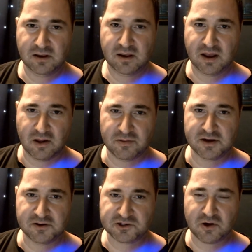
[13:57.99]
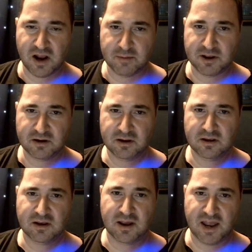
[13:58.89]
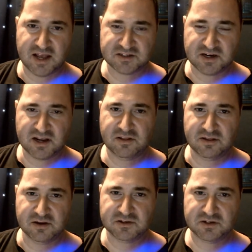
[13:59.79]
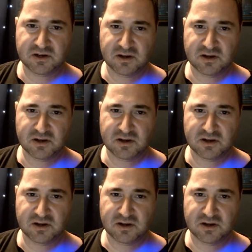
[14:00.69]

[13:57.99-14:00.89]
how they describe it as an atheist.